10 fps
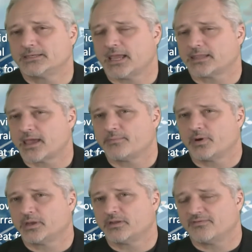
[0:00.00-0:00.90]
take that
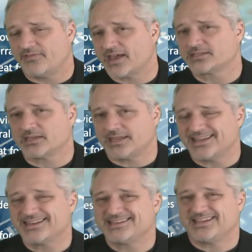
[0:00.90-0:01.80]
money, invest it
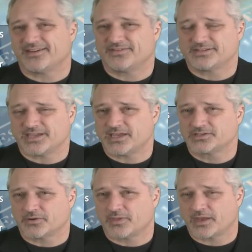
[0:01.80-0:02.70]
in a TFSA,
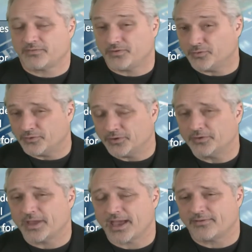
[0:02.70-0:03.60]
so that if you
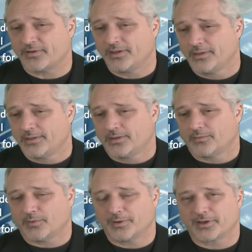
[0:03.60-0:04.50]
do have
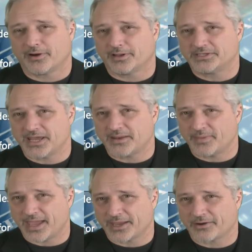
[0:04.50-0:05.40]
what we call a 10
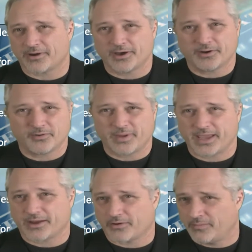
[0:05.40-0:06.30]
bag or a 100
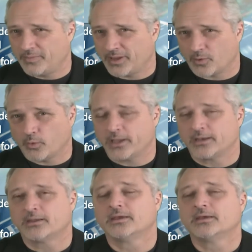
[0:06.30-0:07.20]
bag or a big win,